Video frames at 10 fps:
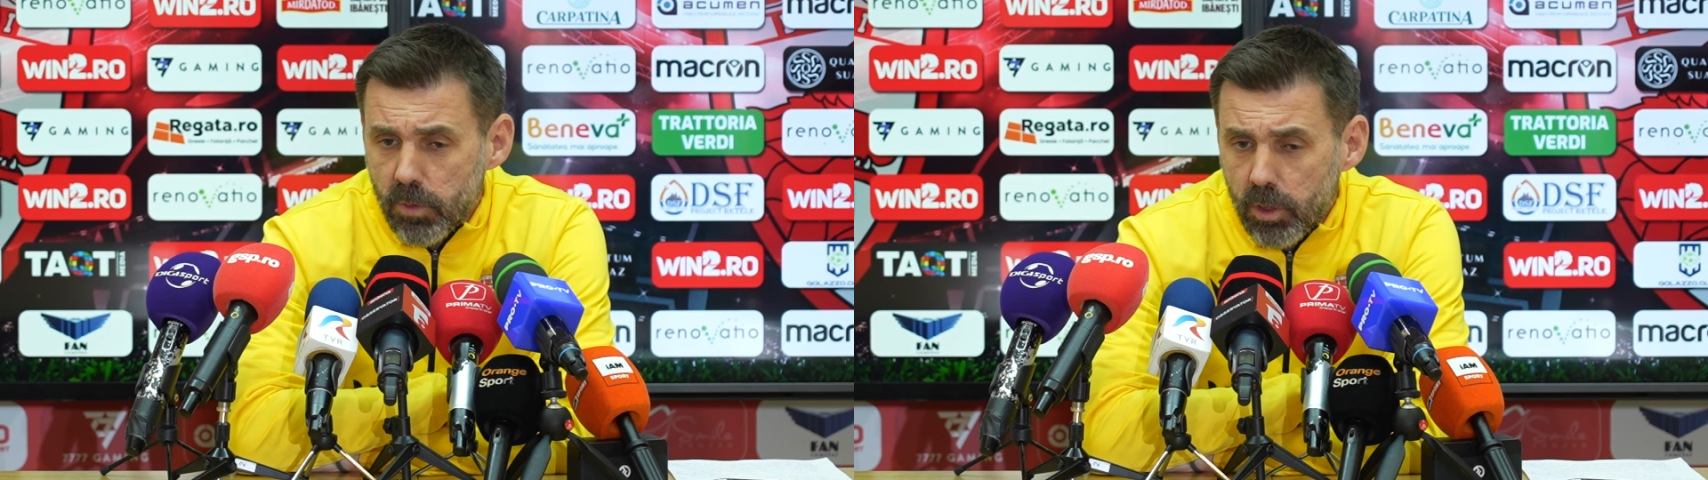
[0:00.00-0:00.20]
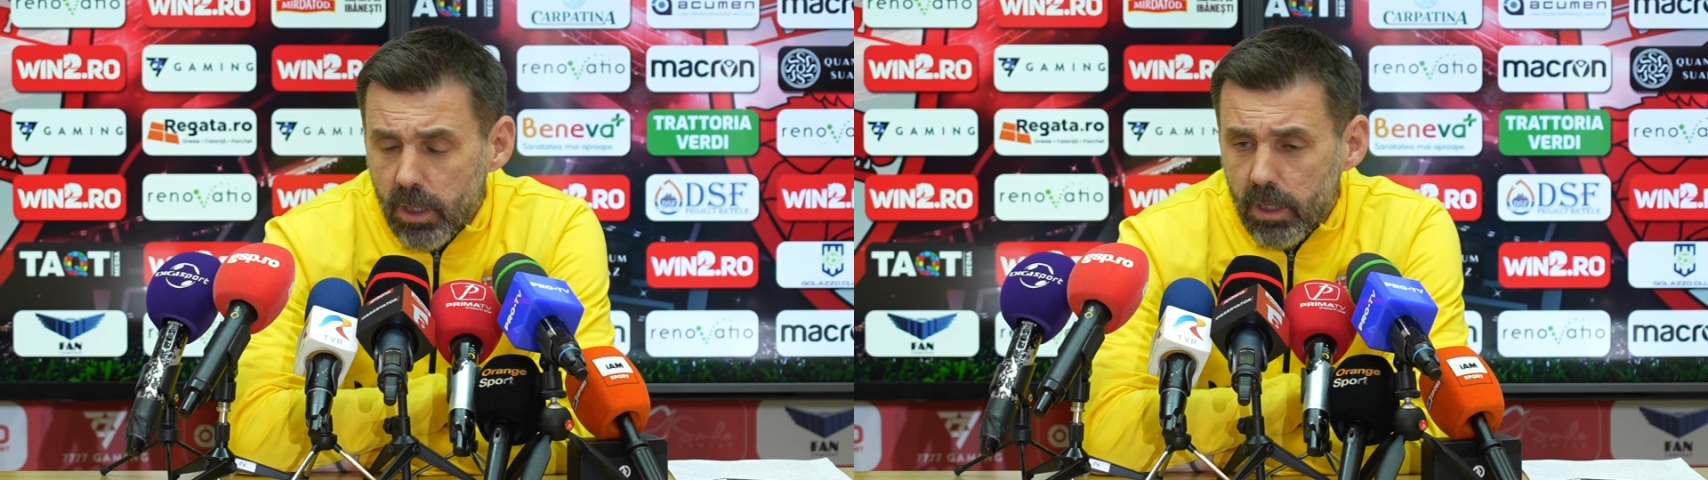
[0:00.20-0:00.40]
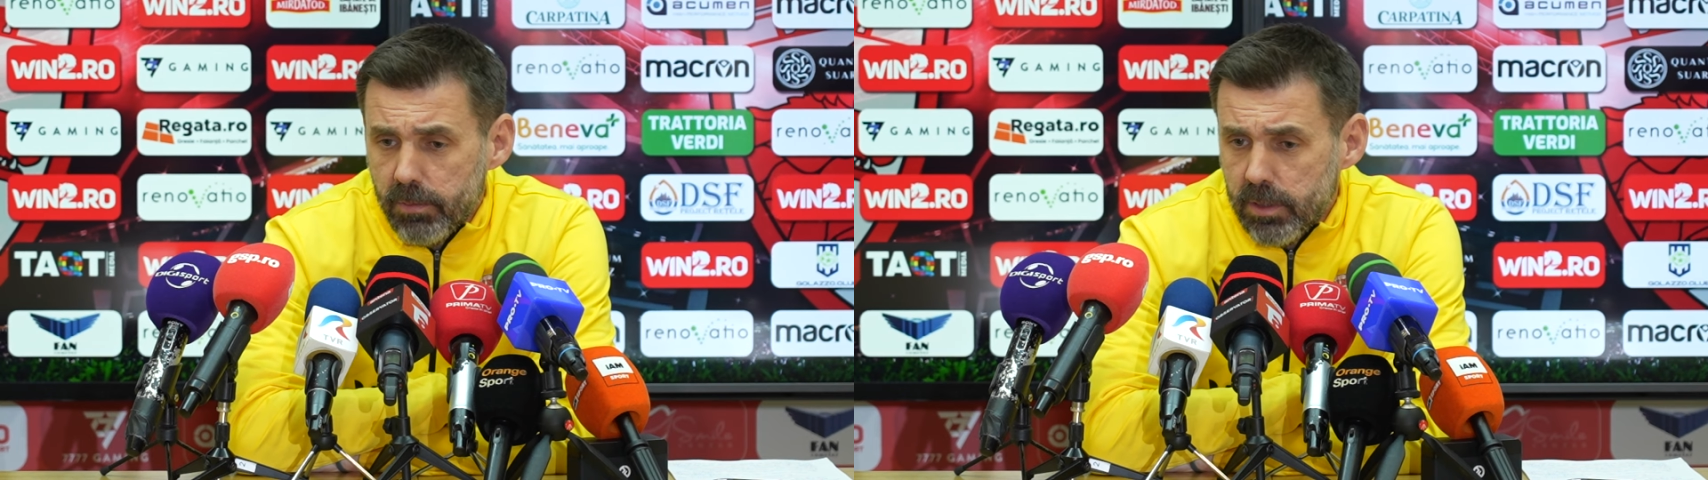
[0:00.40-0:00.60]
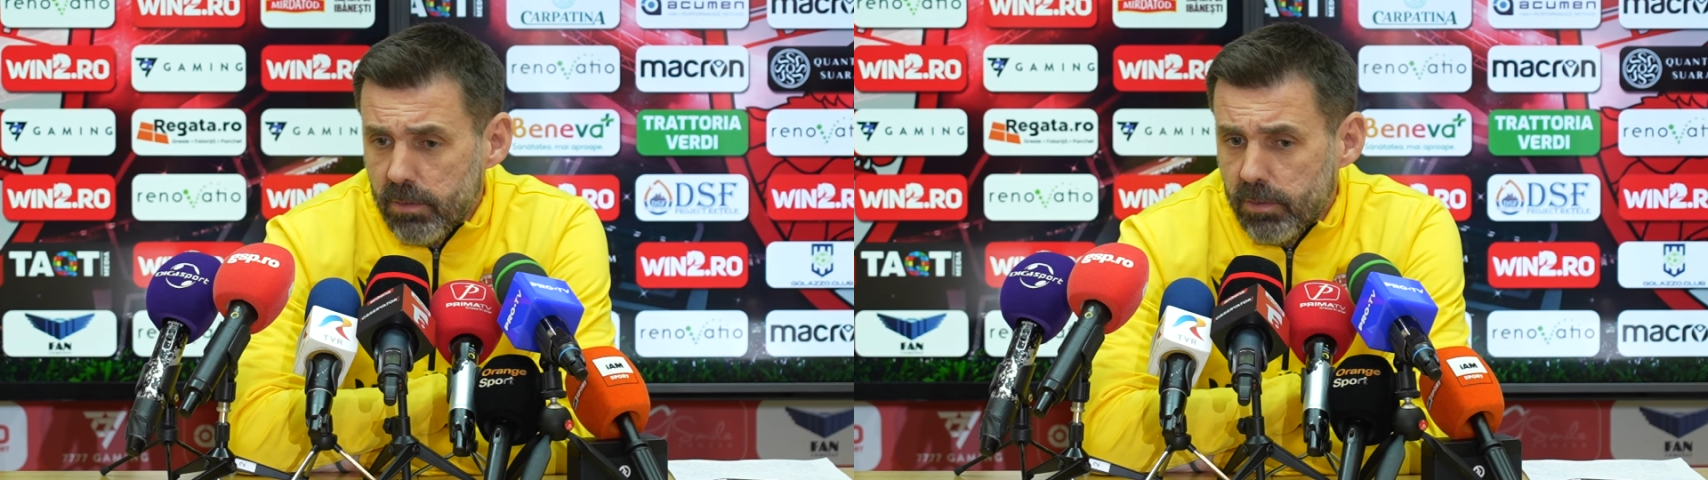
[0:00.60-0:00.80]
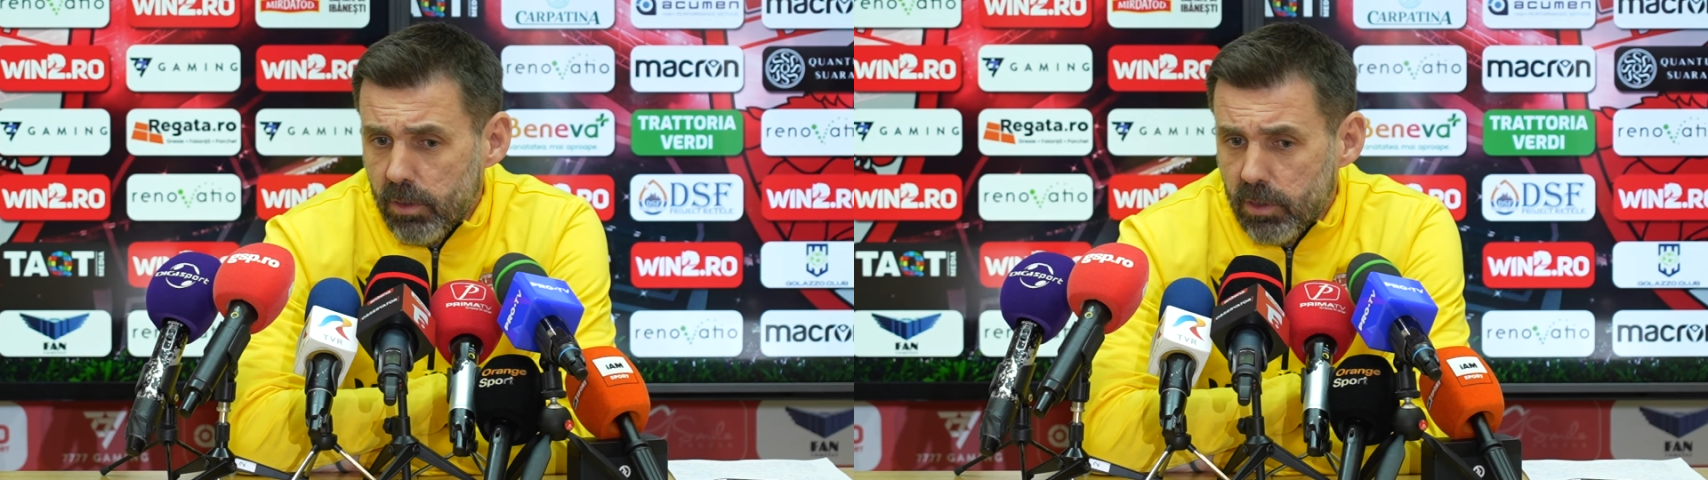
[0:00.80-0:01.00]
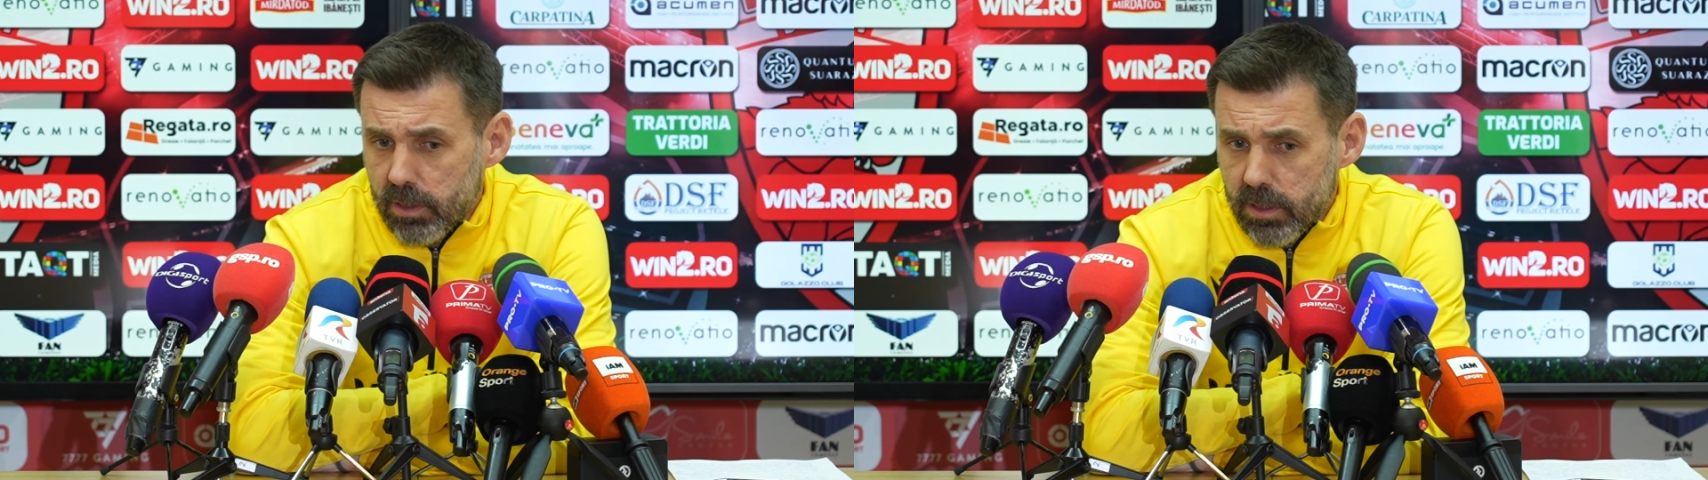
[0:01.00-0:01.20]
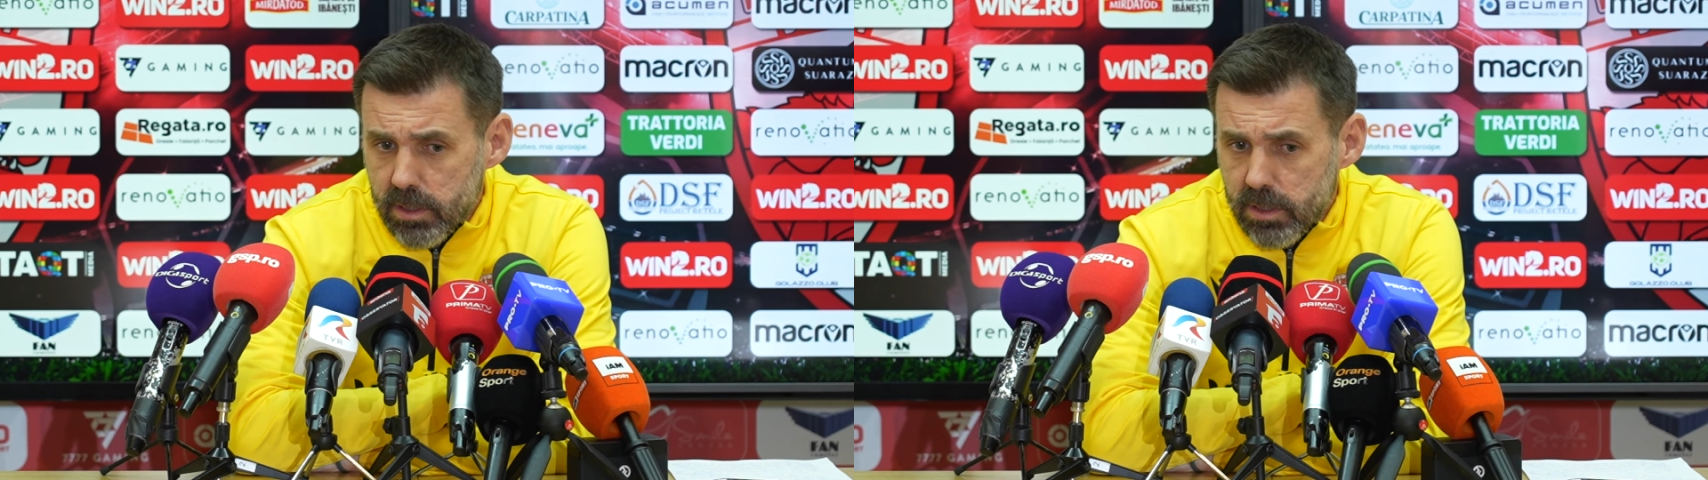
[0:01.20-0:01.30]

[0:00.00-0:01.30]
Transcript: Okay, we already